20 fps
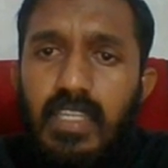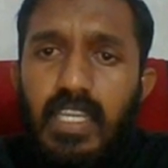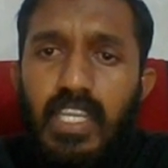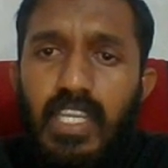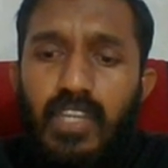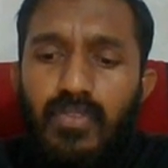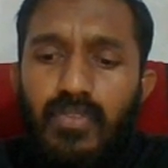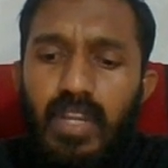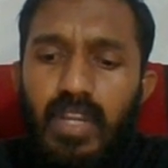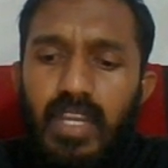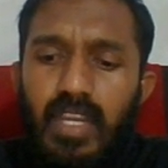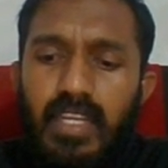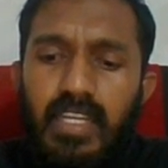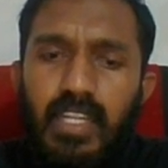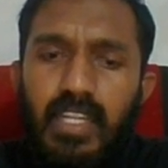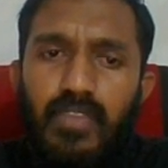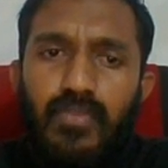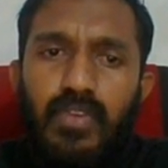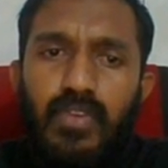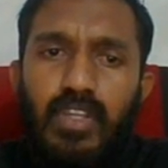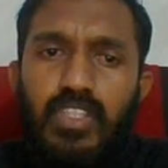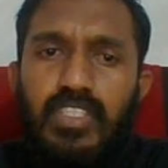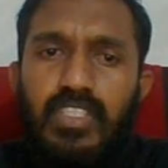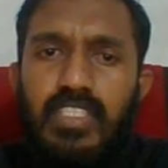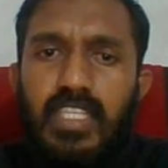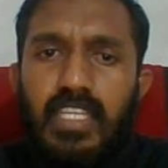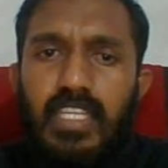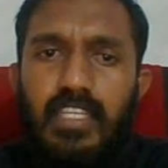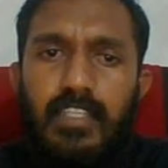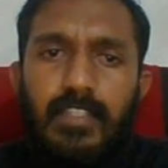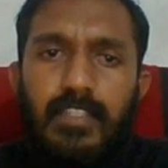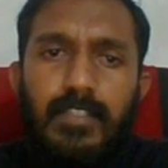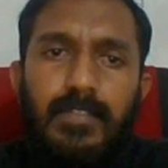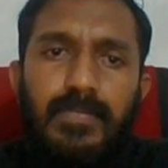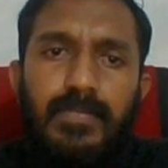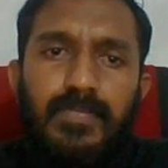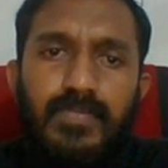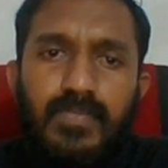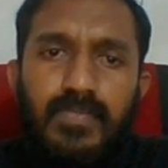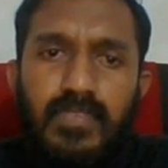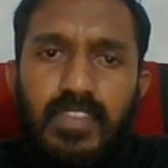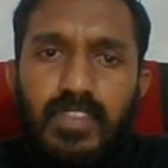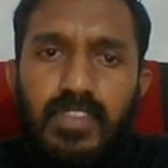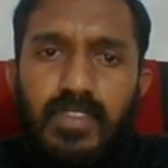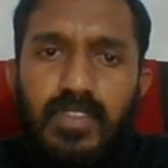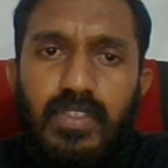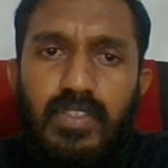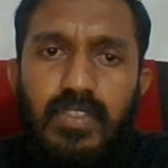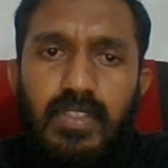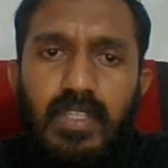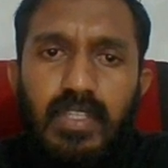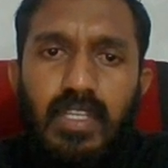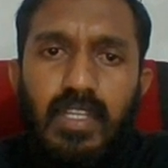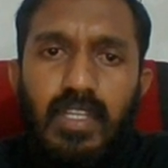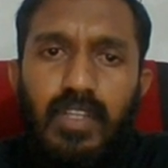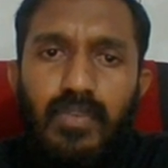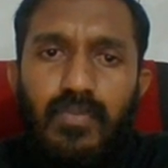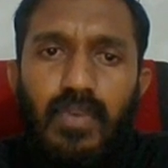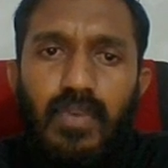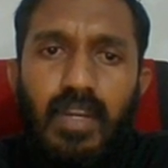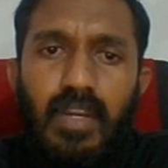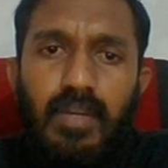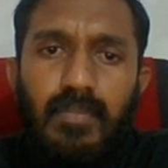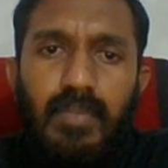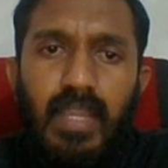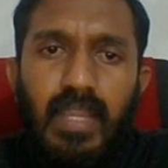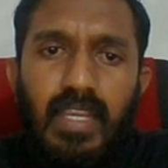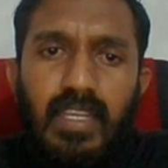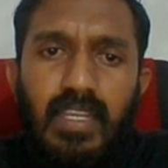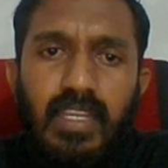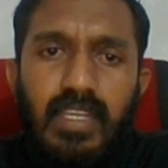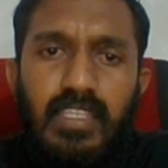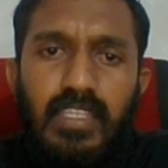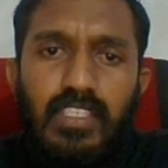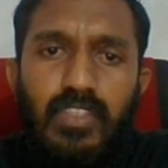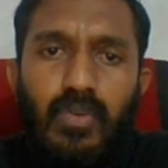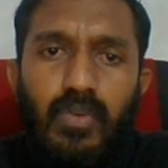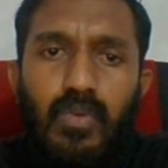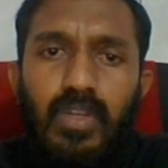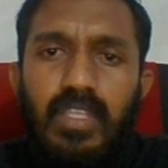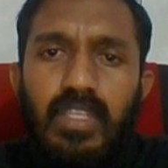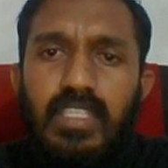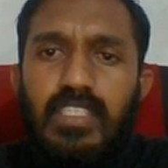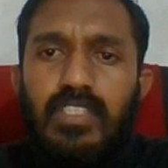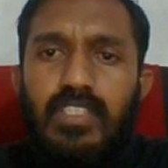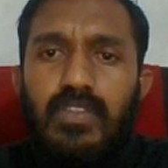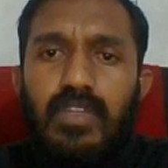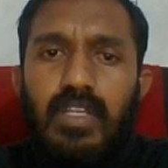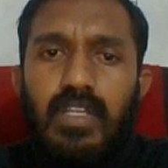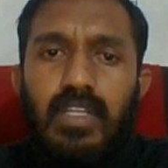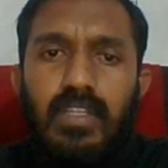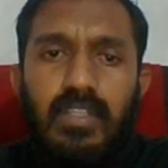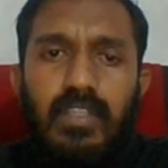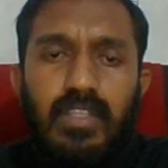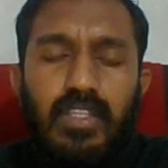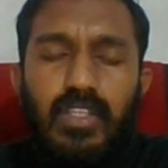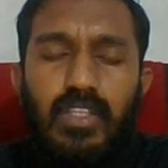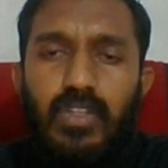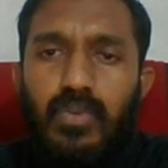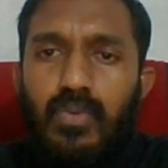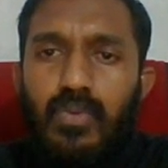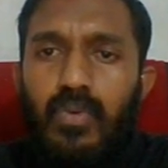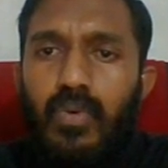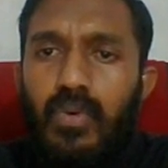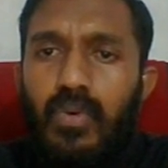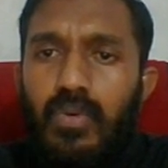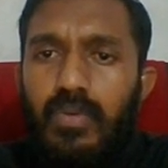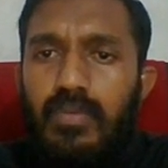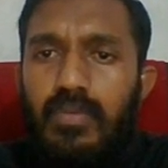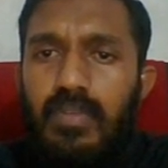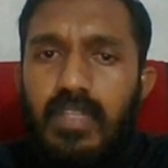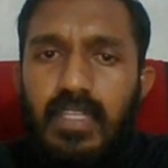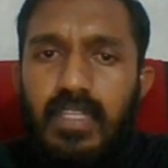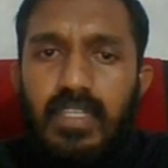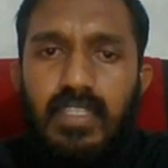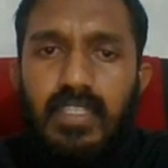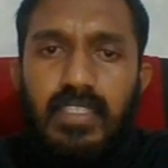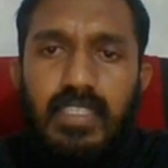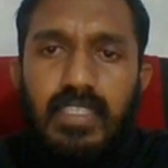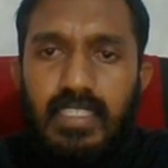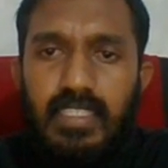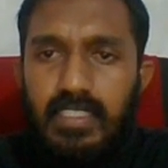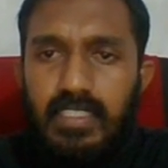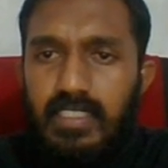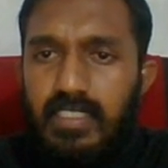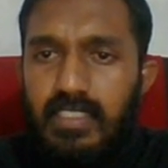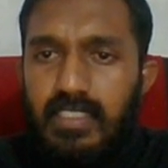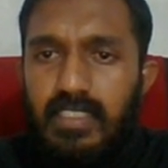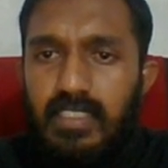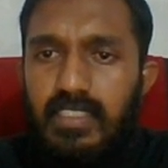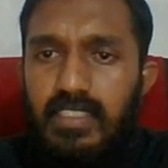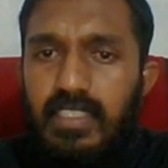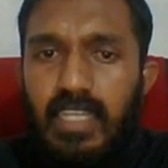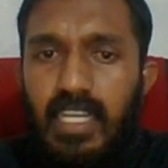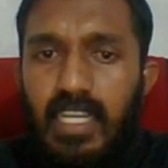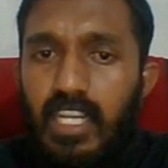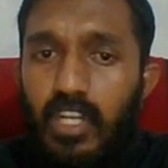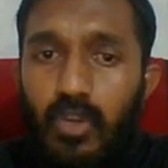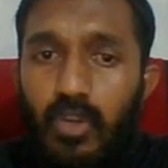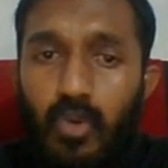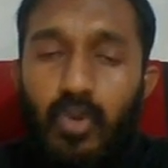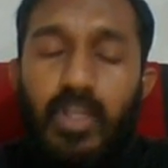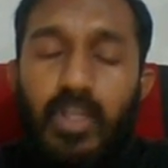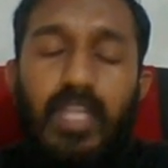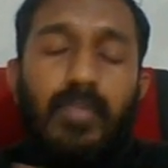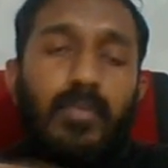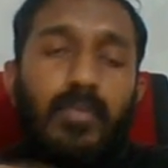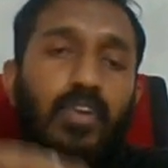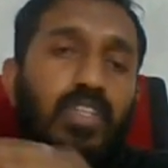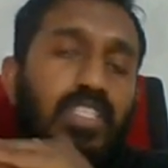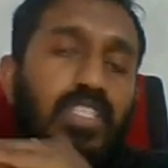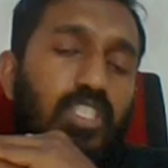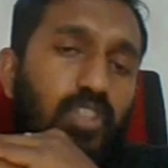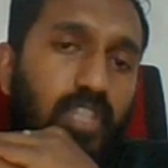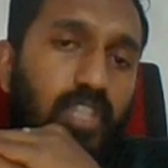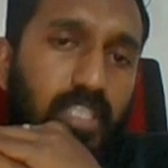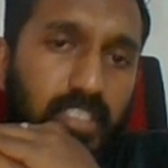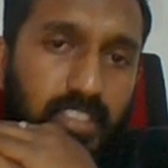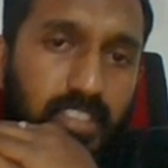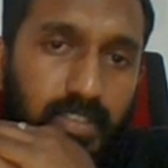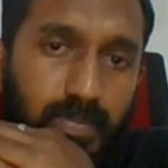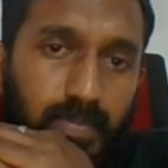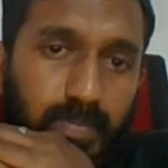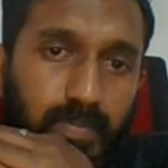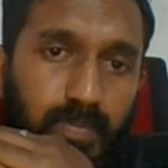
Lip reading: If knight f5 check, what black has only square to go in g6. There are no any more squares.